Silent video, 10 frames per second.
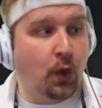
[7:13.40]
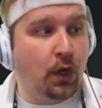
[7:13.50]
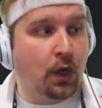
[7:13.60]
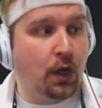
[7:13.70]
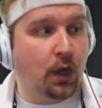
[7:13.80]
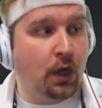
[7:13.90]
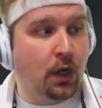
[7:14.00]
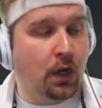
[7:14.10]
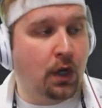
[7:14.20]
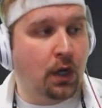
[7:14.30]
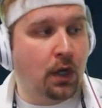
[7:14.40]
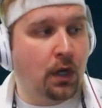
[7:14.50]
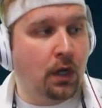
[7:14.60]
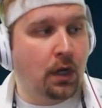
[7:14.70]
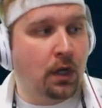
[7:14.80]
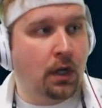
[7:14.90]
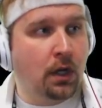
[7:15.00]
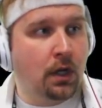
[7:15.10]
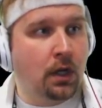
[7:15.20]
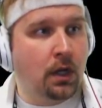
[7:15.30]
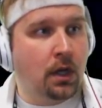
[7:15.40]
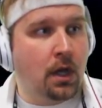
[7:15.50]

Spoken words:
[no speech]